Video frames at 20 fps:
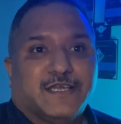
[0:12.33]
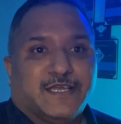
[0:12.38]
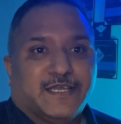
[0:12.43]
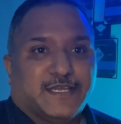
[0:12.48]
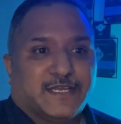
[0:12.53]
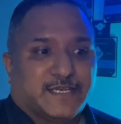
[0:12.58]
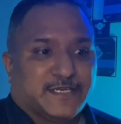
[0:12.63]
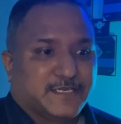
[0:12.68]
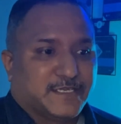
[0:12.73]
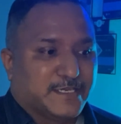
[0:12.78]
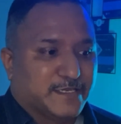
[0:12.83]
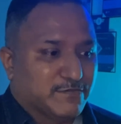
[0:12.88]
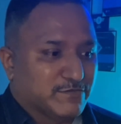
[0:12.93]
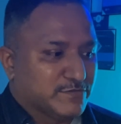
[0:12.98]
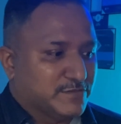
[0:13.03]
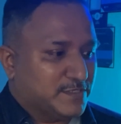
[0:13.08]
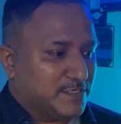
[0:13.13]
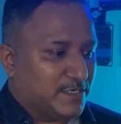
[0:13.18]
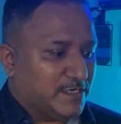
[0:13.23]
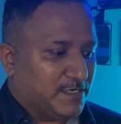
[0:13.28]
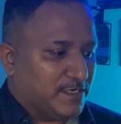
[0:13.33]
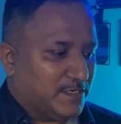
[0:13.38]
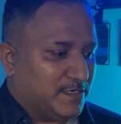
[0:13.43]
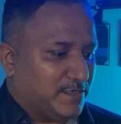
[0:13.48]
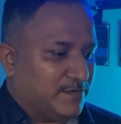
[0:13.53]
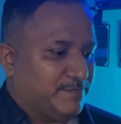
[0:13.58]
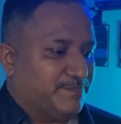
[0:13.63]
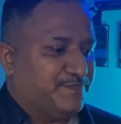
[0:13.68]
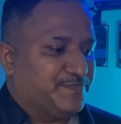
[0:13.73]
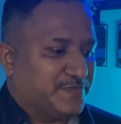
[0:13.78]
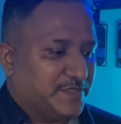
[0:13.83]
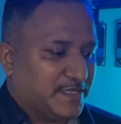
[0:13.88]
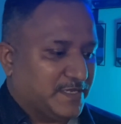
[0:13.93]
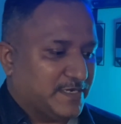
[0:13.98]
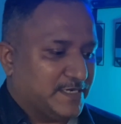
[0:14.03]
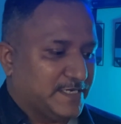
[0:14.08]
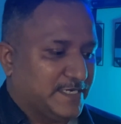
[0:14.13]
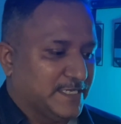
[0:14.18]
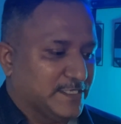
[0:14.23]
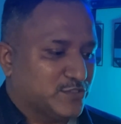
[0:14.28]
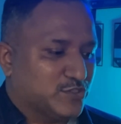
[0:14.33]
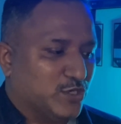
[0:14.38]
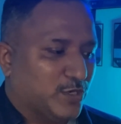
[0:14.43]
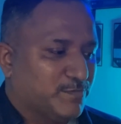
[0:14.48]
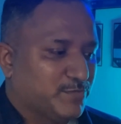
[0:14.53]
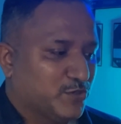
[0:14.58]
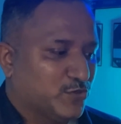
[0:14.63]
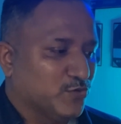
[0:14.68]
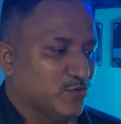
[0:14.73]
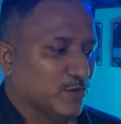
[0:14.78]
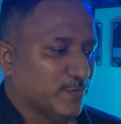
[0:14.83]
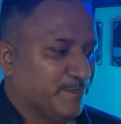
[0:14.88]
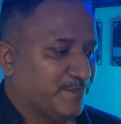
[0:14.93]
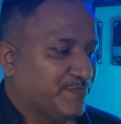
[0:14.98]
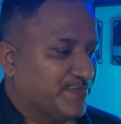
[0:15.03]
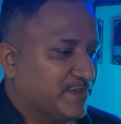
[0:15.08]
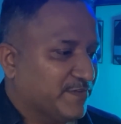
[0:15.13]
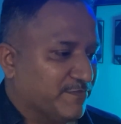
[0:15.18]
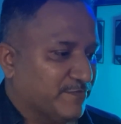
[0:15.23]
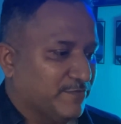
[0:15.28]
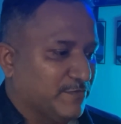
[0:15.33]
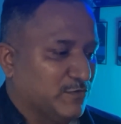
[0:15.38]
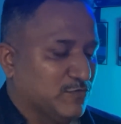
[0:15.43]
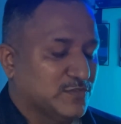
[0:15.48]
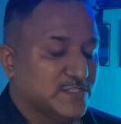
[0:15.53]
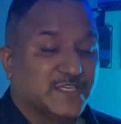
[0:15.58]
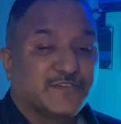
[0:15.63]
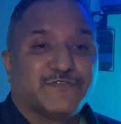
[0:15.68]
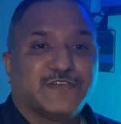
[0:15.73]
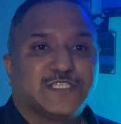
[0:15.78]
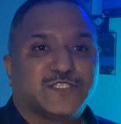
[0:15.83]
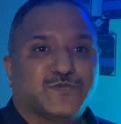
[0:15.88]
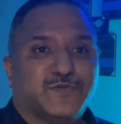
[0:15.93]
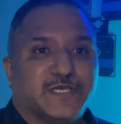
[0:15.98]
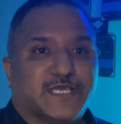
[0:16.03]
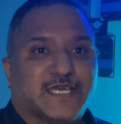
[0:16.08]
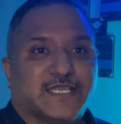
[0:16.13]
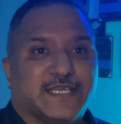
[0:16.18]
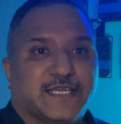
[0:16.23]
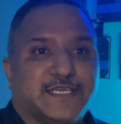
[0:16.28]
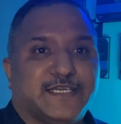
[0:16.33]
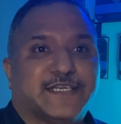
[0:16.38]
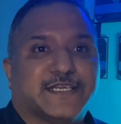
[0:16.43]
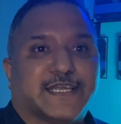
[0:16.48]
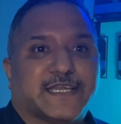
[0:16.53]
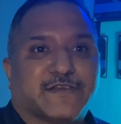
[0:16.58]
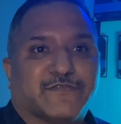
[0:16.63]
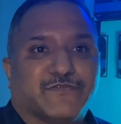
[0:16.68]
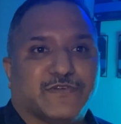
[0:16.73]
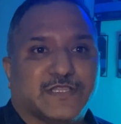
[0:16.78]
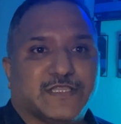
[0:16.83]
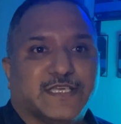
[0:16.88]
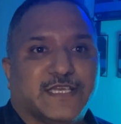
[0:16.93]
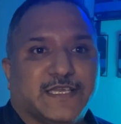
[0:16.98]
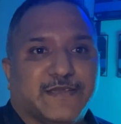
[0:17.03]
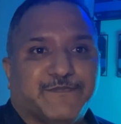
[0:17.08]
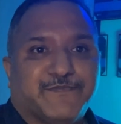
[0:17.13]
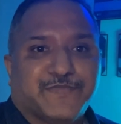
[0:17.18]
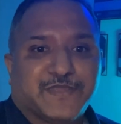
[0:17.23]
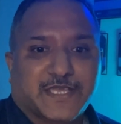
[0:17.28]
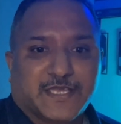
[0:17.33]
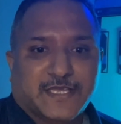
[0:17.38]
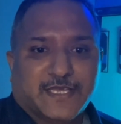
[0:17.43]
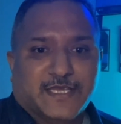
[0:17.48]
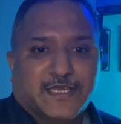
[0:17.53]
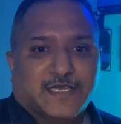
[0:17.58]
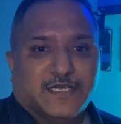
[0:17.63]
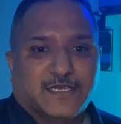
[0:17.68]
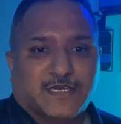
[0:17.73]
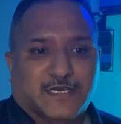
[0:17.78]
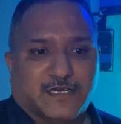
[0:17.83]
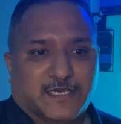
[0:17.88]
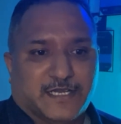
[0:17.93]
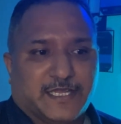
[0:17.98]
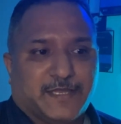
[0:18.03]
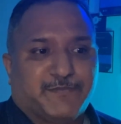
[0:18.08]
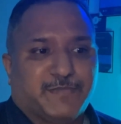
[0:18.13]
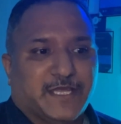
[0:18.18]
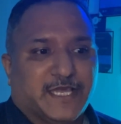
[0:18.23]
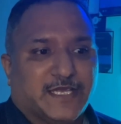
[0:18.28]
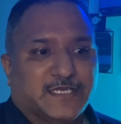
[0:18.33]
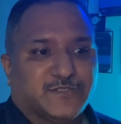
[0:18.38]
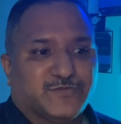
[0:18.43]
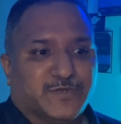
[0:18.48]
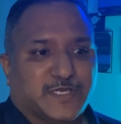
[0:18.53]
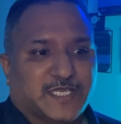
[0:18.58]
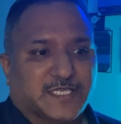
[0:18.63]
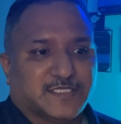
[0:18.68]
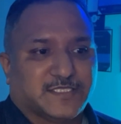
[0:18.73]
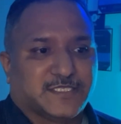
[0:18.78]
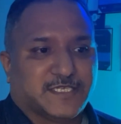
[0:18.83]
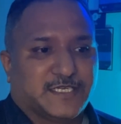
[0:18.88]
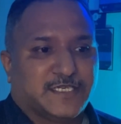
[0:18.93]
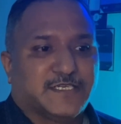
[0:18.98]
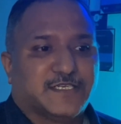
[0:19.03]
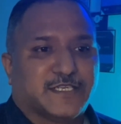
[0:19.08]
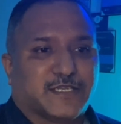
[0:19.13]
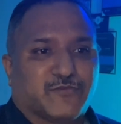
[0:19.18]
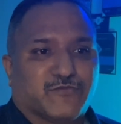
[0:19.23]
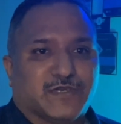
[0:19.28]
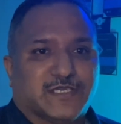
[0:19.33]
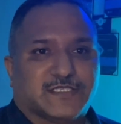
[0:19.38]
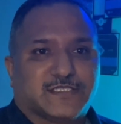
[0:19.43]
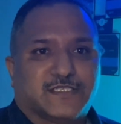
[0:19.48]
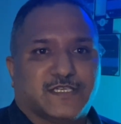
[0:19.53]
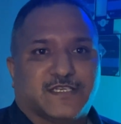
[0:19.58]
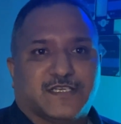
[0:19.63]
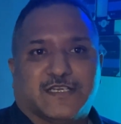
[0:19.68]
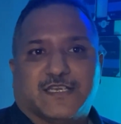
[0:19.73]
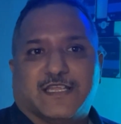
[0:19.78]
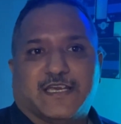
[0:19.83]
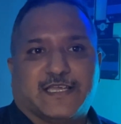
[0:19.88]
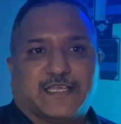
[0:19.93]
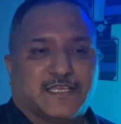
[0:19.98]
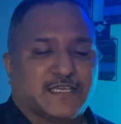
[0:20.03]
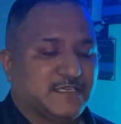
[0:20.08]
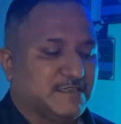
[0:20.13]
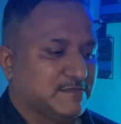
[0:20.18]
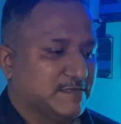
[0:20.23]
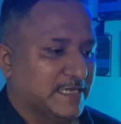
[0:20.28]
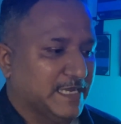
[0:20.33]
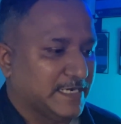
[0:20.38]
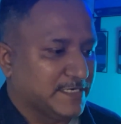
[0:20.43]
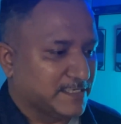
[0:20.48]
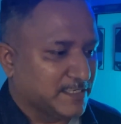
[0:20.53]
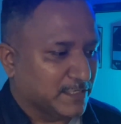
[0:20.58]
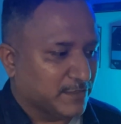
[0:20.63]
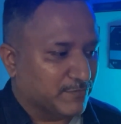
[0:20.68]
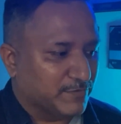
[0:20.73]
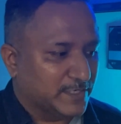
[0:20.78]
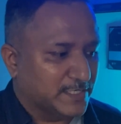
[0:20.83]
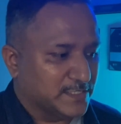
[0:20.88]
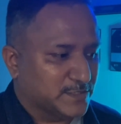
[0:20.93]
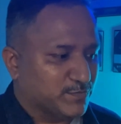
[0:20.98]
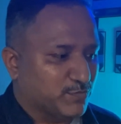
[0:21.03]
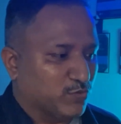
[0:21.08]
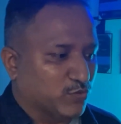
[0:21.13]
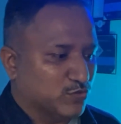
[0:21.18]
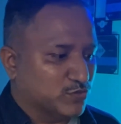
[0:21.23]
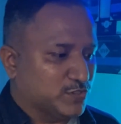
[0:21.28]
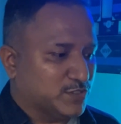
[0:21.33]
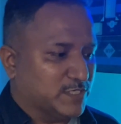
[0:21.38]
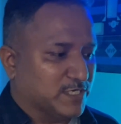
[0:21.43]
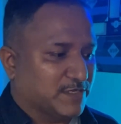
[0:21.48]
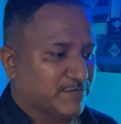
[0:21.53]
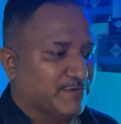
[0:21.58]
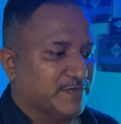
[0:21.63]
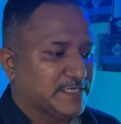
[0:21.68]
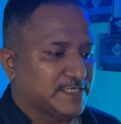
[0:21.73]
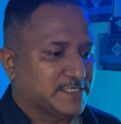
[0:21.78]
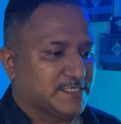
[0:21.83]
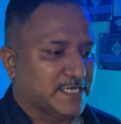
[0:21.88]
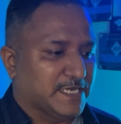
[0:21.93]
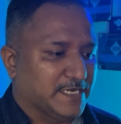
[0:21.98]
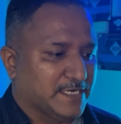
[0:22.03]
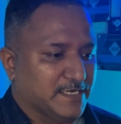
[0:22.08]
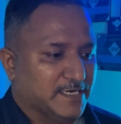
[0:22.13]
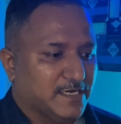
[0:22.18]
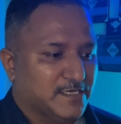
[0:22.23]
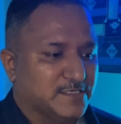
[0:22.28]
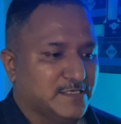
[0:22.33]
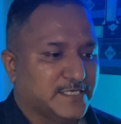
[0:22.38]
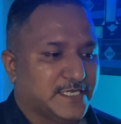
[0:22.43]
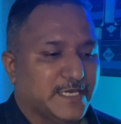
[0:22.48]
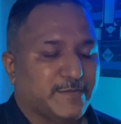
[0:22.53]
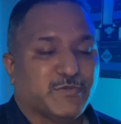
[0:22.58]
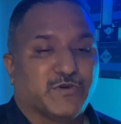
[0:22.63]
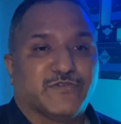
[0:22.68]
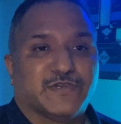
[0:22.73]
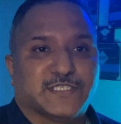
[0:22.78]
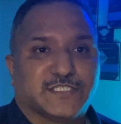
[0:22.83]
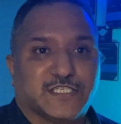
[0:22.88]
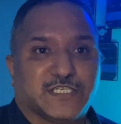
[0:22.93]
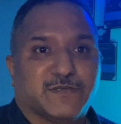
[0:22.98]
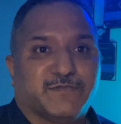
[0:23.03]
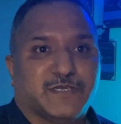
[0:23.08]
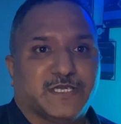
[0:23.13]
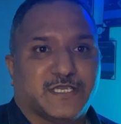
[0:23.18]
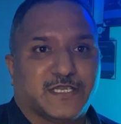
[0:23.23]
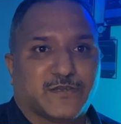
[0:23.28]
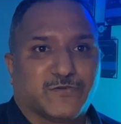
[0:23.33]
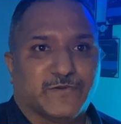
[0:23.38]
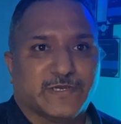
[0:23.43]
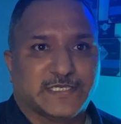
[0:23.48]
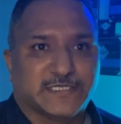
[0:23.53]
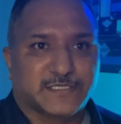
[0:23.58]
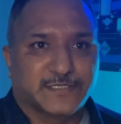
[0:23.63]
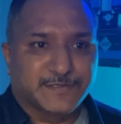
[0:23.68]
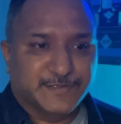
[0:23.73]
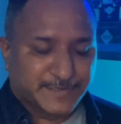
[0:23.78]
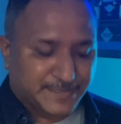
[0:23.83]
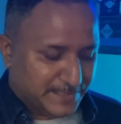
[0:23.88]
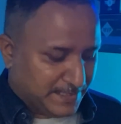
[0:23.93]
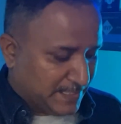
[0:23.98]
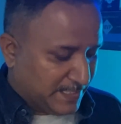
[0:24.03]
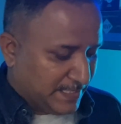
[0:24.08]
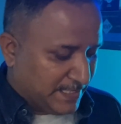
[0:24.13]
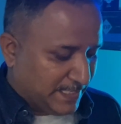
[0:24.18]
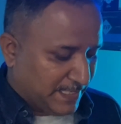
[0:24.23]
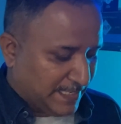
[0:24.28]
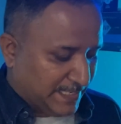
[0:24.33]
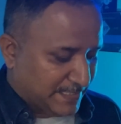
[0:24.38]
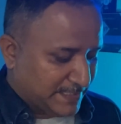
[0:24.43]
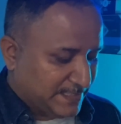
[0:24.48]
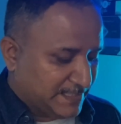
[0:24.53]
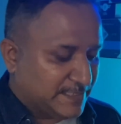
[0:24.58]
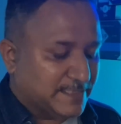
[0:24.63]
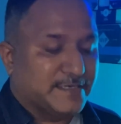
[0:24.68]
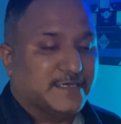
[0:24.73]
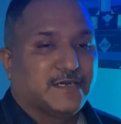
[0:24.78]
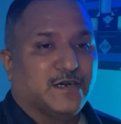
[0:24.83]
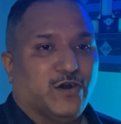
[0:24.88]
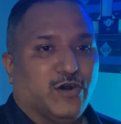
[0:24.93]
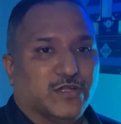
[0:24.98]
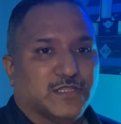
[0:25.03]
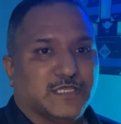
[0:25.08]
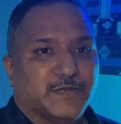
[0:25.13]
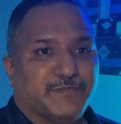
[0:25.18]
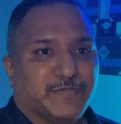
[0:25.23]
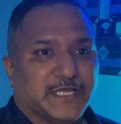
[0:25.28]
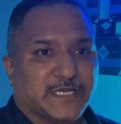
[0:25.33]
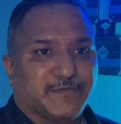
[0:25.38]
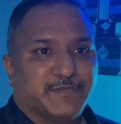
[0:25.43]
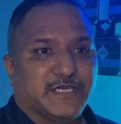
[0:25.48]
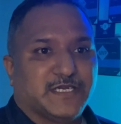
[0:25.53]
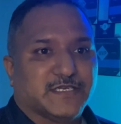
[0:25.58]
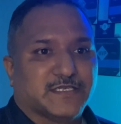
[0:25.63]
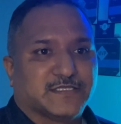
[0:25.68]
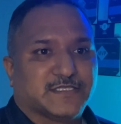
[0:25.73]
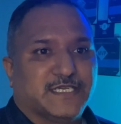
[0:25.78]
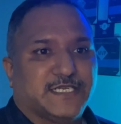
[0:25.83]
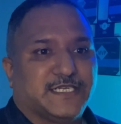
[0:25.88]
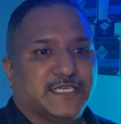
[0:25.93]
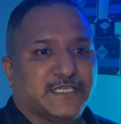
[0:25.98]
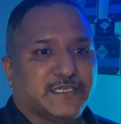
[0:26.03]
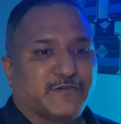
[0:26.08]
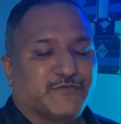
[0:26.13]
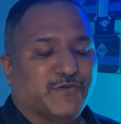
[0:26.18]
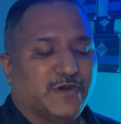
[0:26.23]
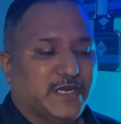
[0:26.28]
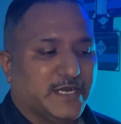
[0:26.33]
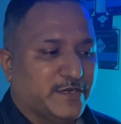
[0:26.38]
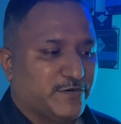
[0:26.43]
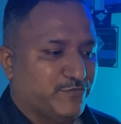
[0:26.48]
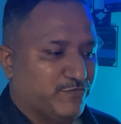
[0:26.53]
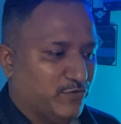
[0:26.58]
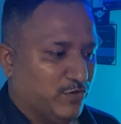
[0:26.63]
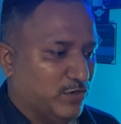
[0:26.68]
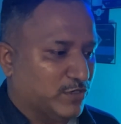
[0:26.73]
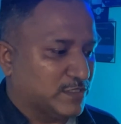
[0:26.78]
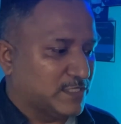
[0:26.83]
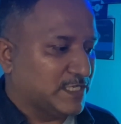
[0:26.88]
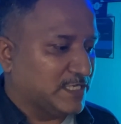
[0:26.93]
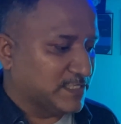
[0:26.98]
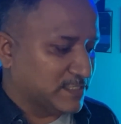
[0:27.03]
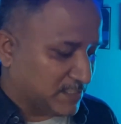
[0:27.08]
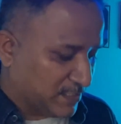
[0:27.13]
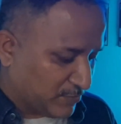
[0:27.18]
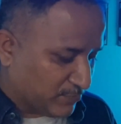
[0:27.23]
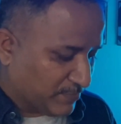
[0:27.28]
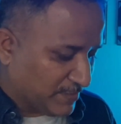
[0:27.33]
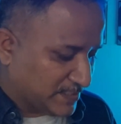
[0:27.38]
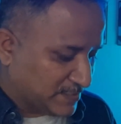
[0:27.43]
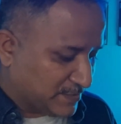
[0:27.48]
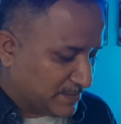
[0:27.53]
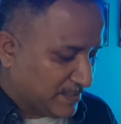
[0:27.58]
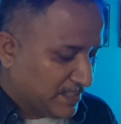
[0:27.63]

It gives a desktop tool using which we can interact with the uh, A P Is. We can send requests like get request, post request, and other type of H T T P requests, and all the parameters that are required for these requests.